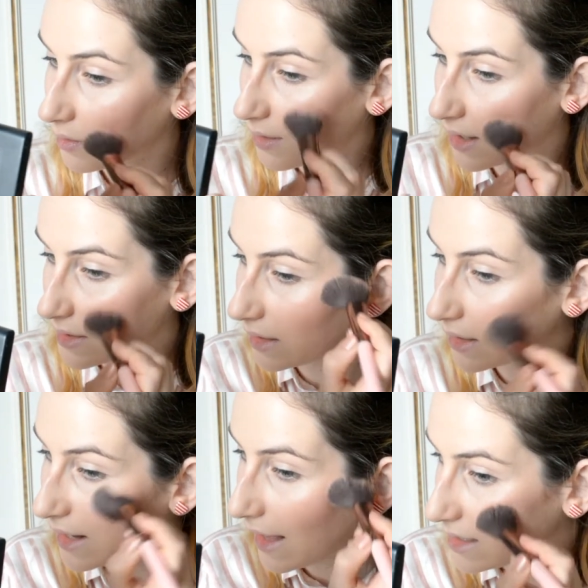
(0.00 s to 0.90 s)
has like
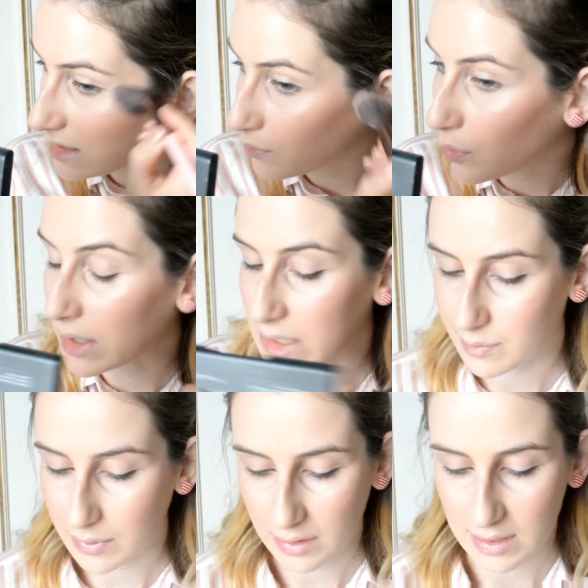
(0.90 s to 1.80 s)
an end point
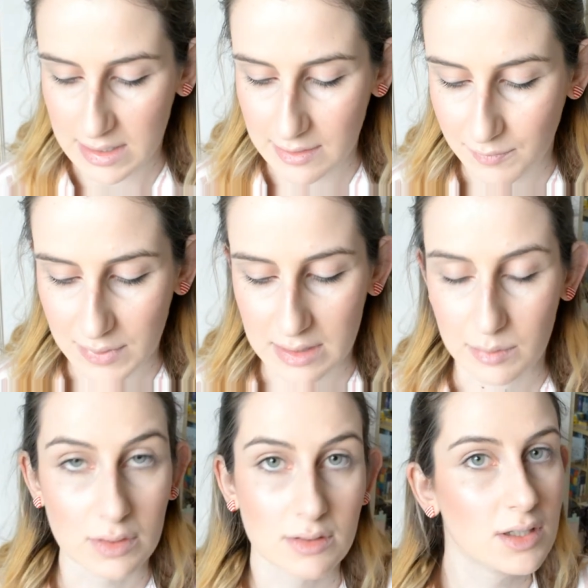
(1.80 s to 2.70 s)
but it's invisible